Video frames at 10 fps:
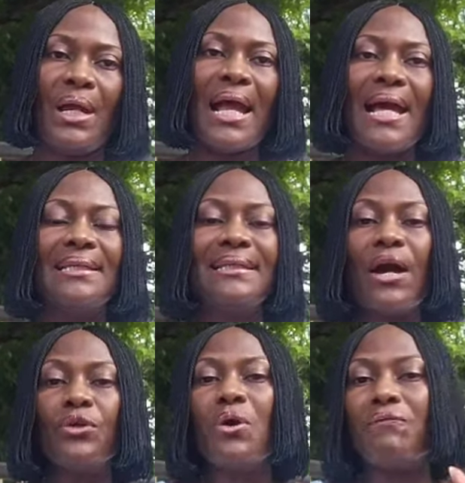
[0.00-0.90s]
and
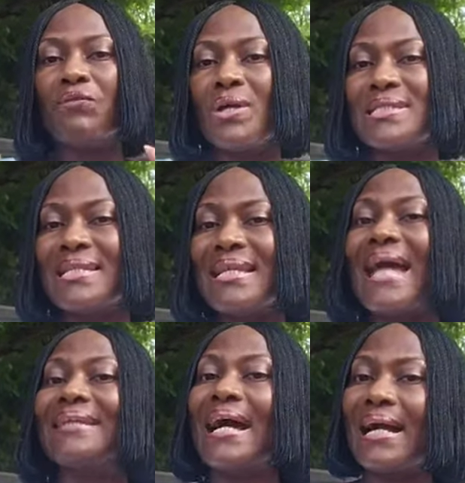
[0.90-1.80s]
now you've gotten
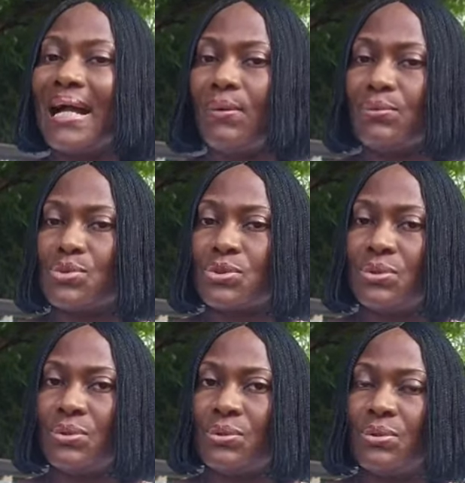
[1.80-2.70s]
an account
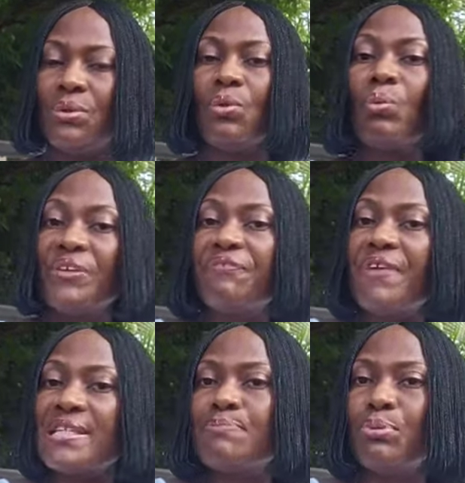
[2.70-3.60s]
with
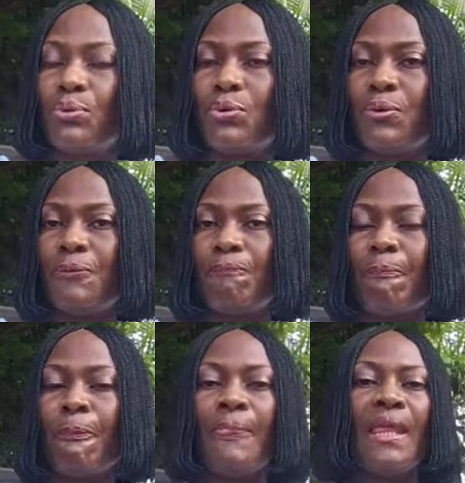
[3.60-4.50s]
Facebook.
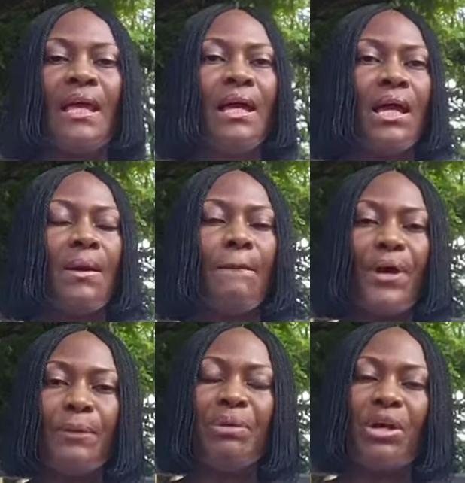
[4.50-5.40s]

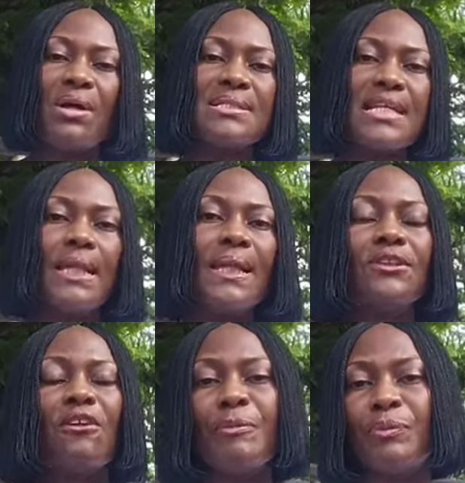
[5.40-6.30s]
But because a
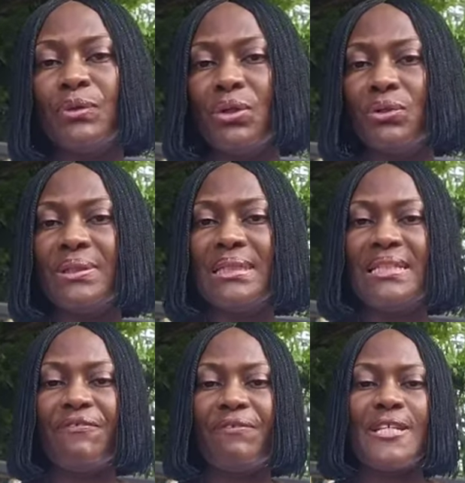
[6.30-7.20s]
lot of people don't know the
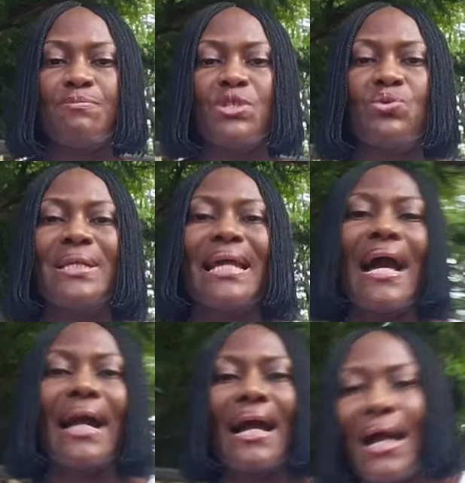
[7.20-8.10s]
difference between
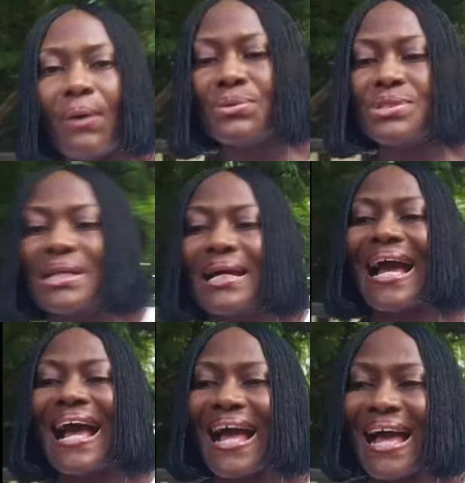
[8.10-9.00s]
account
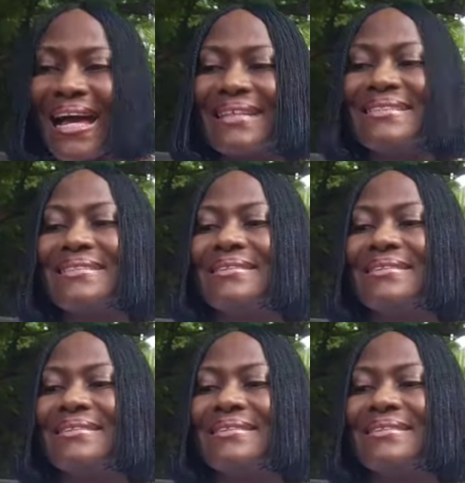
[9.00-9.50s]
and